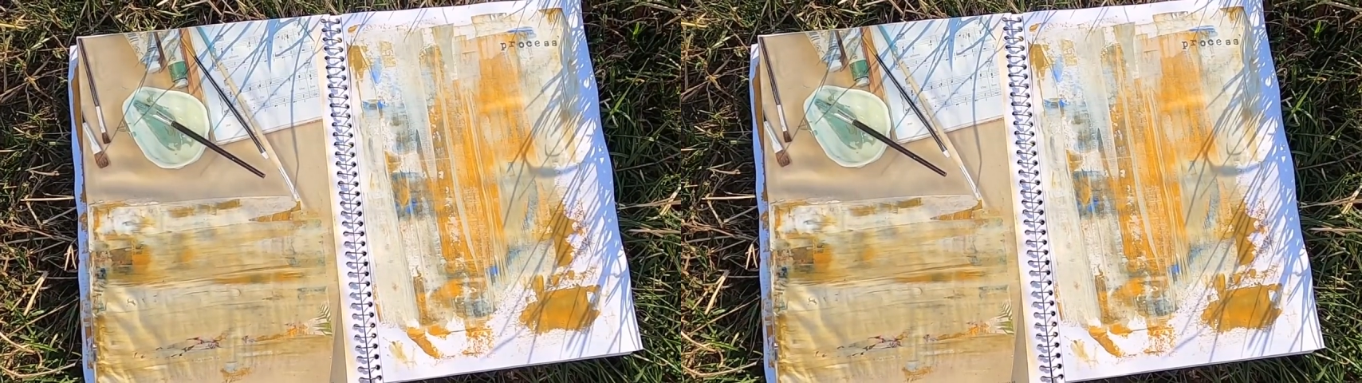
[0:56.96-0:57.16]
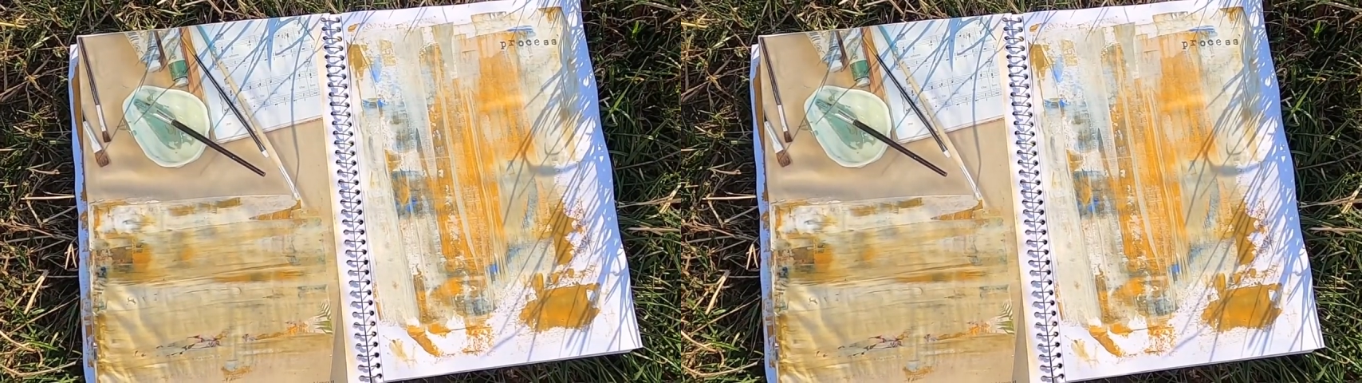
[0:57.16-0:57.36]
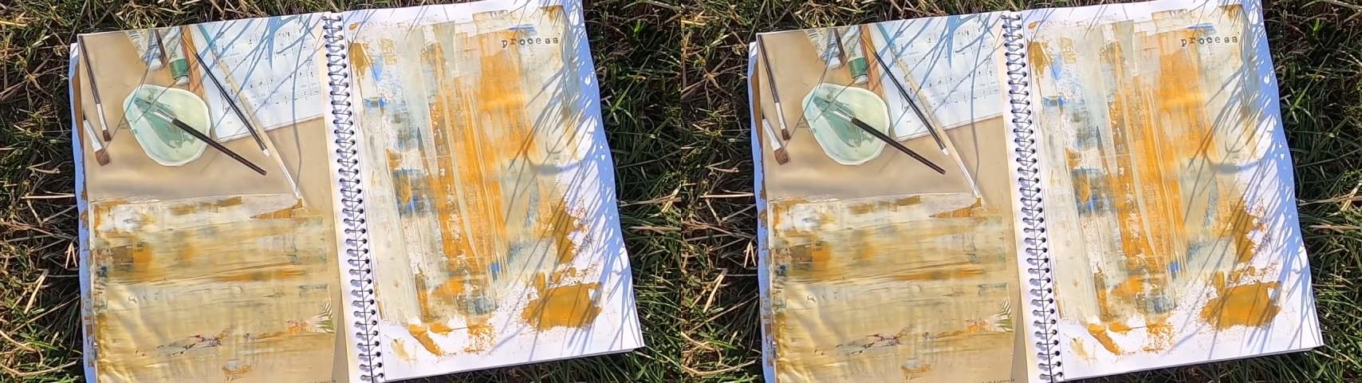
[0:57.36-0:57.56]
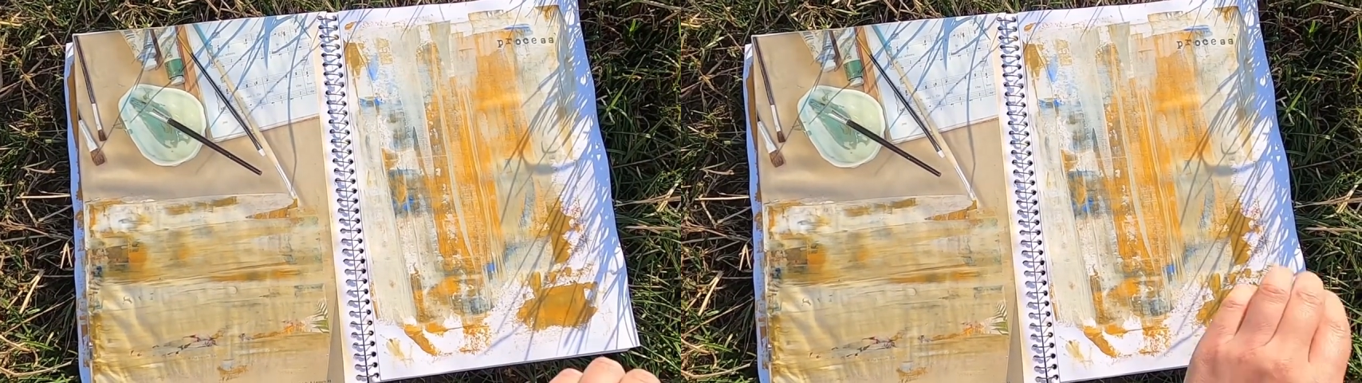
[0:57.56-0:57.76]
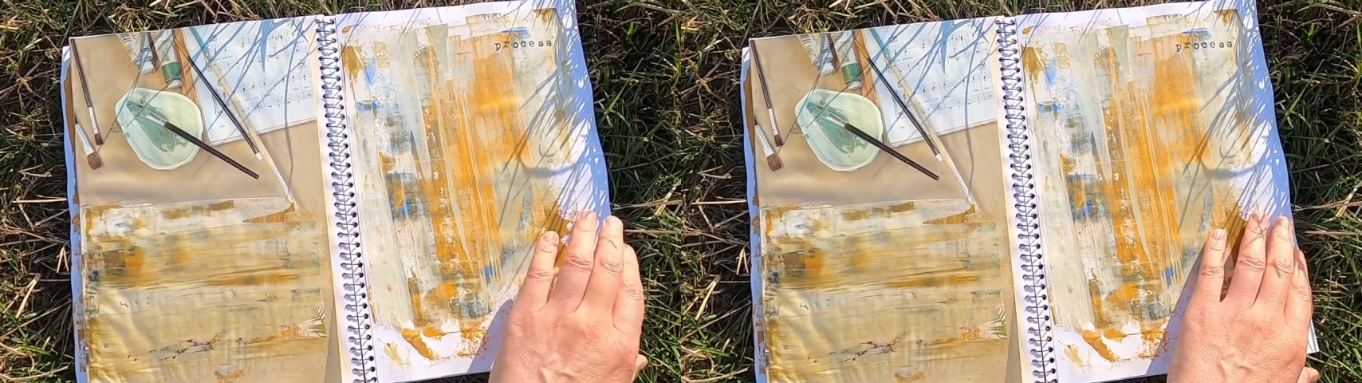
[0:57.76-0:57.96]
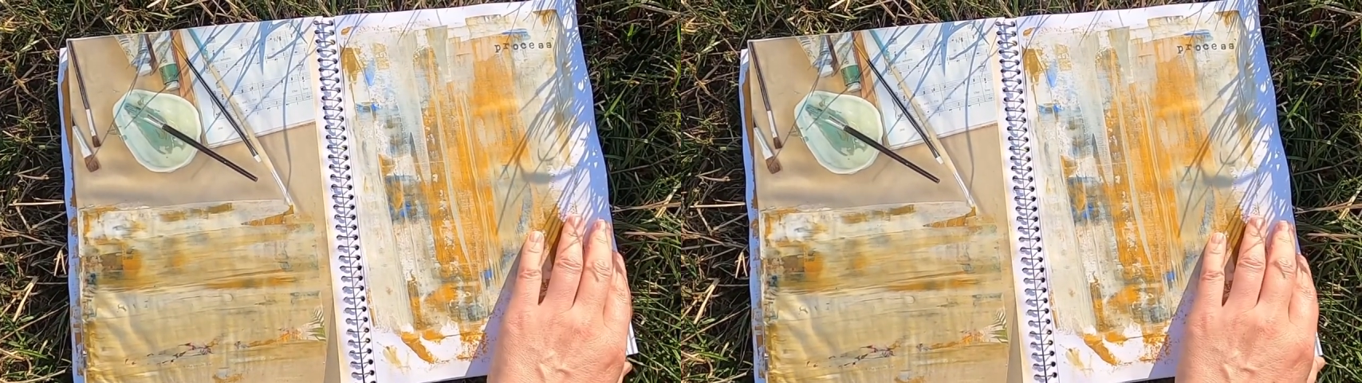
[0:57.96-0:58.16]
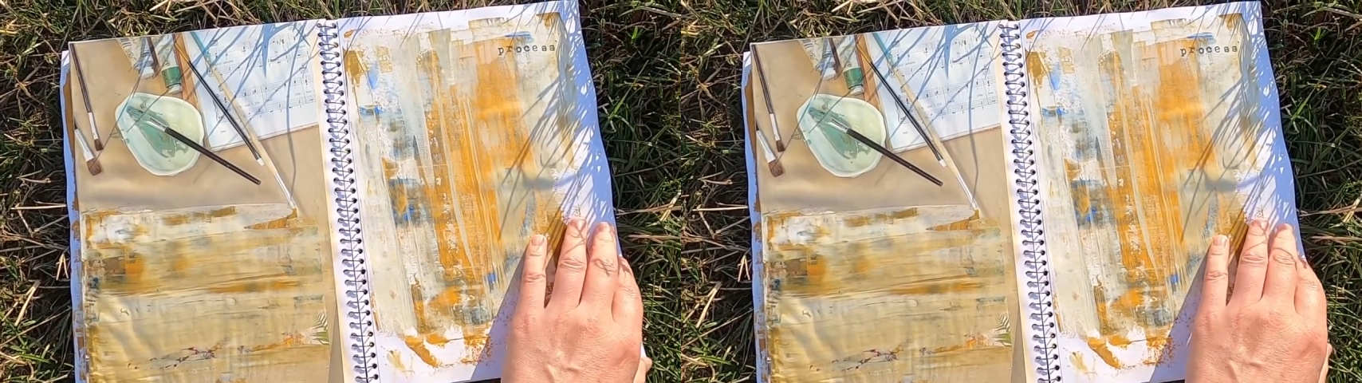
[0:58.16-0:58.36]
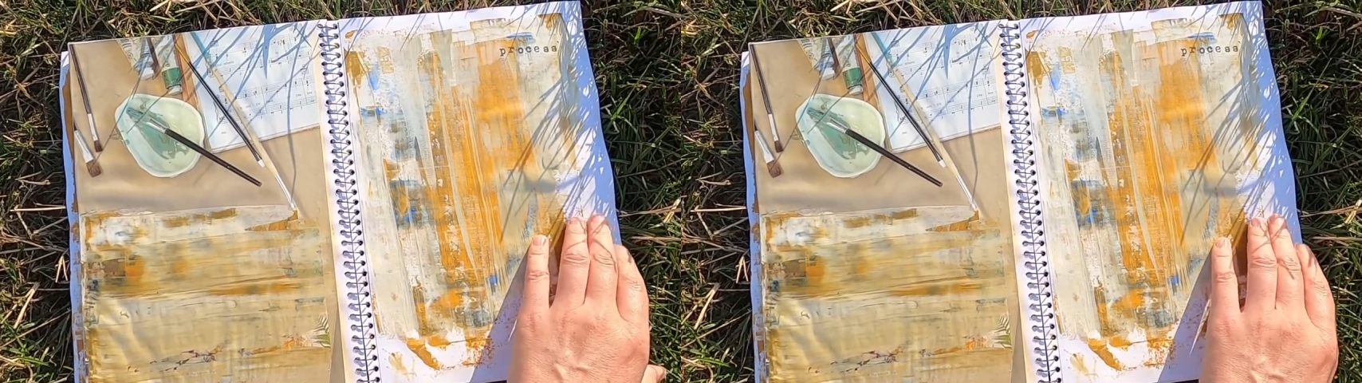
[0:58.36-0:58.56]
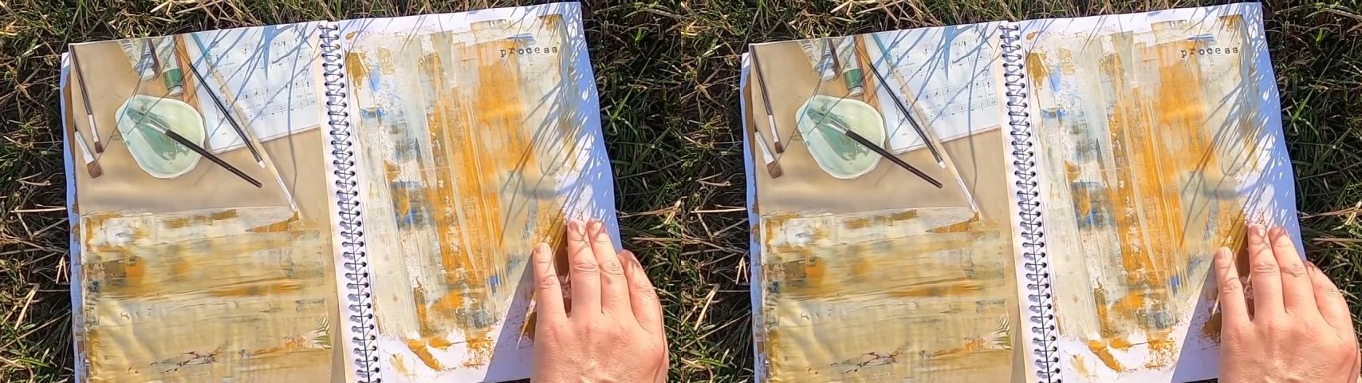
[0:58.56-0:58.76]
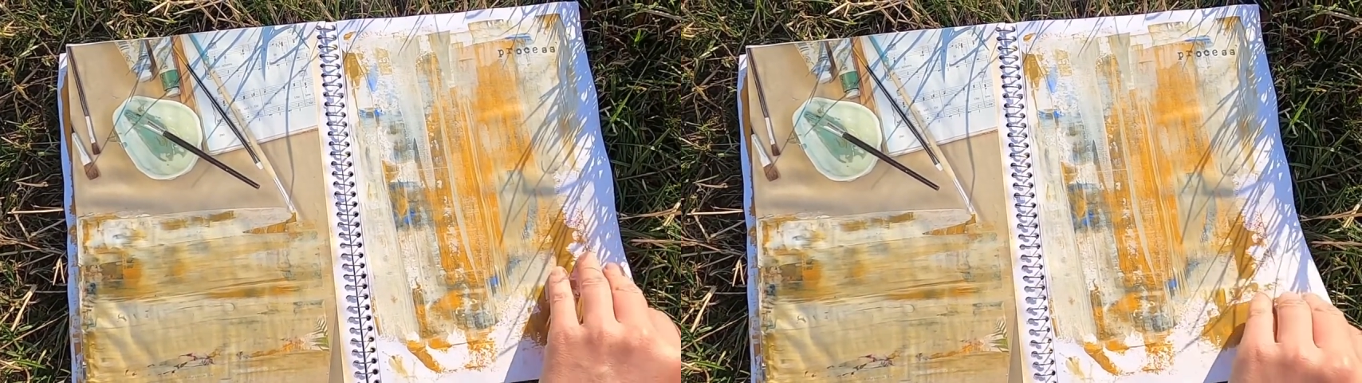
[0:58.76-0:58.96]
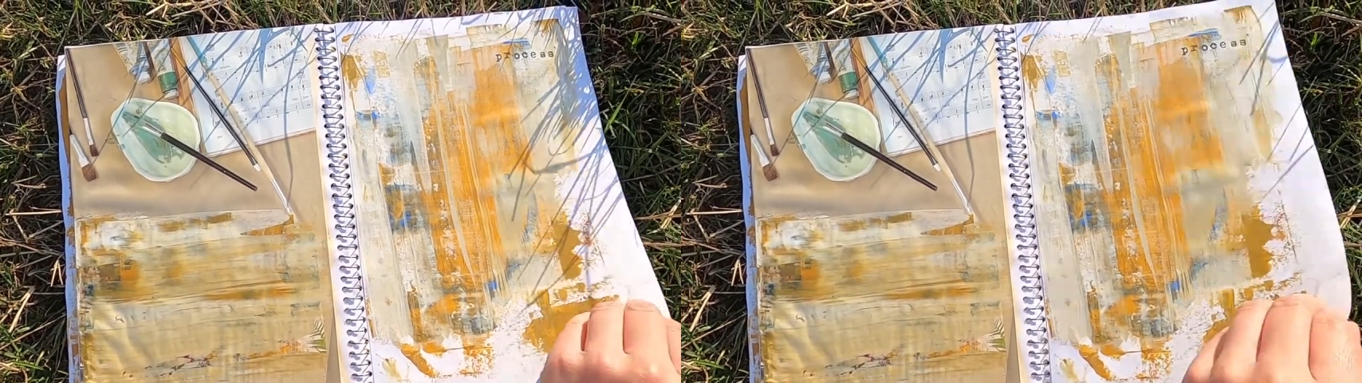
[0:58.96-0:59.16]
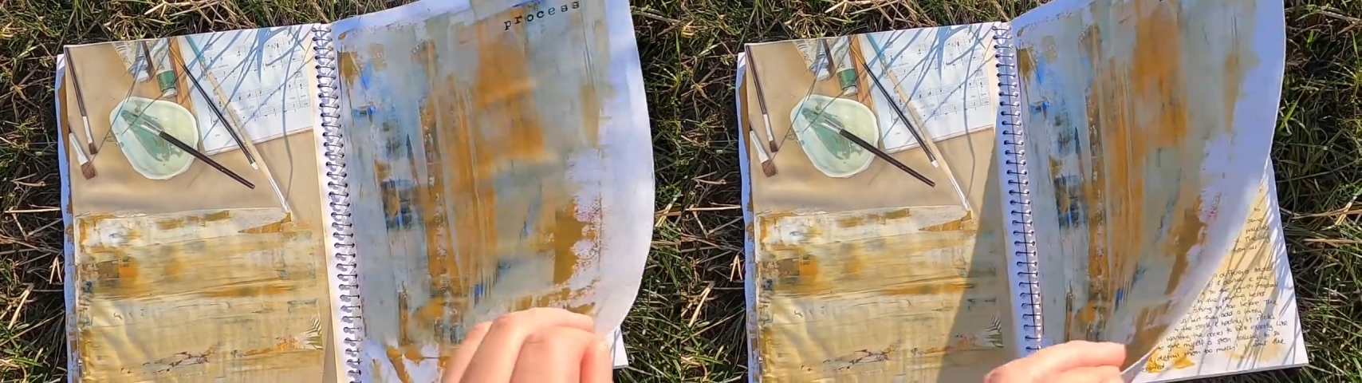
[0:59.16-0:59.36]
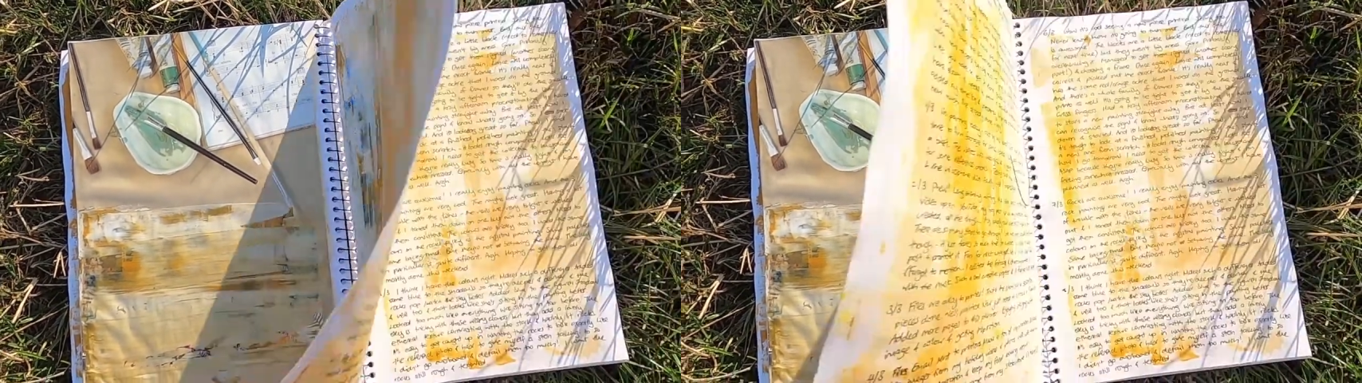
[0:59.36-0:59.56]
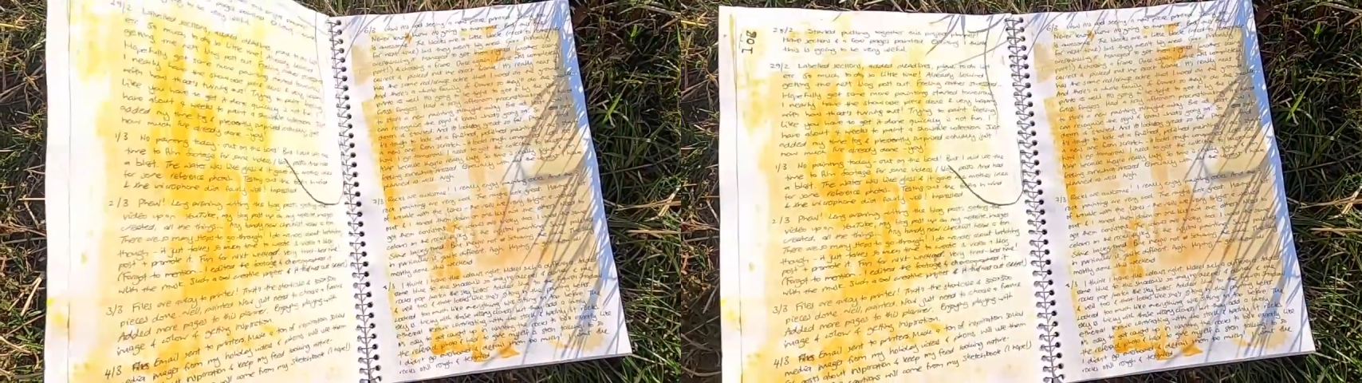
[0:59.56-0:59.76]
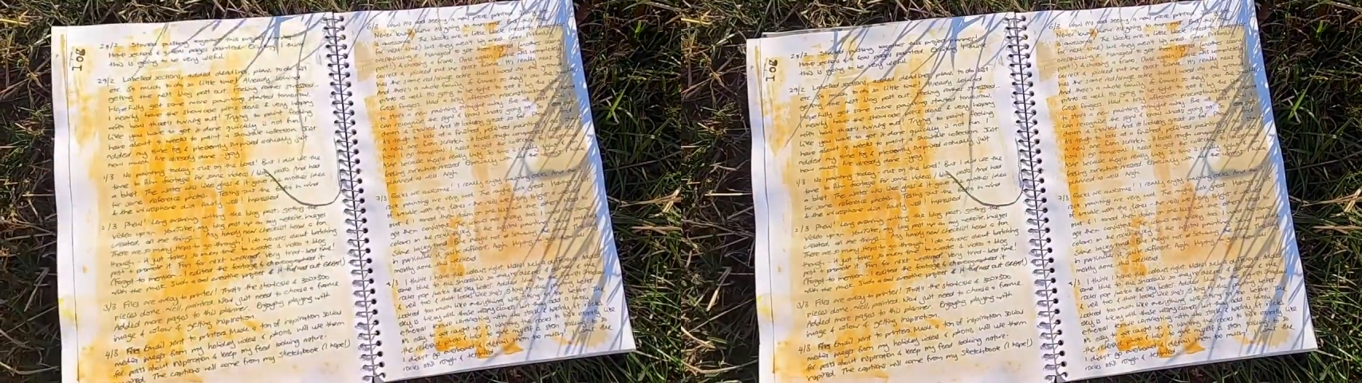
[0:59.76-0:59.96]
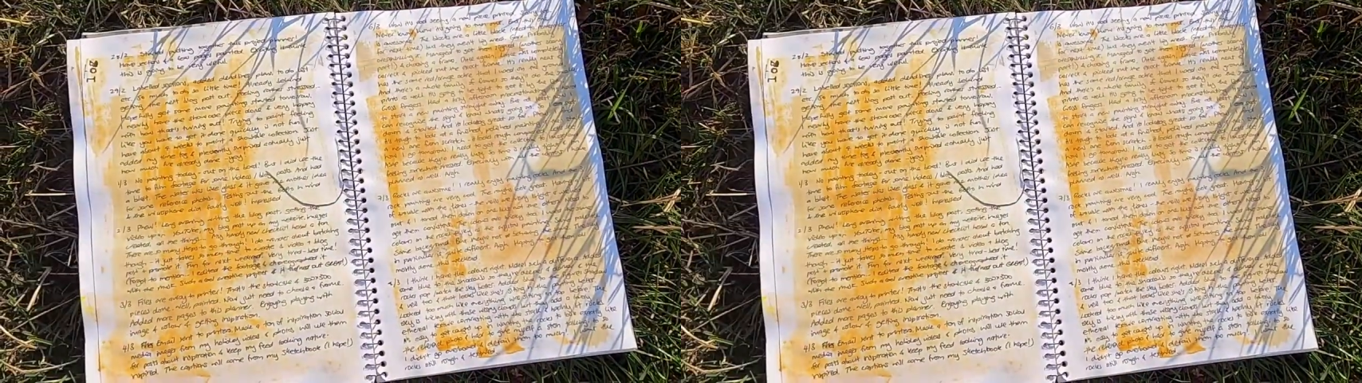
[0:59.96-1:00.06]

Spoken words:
(no speaker visible)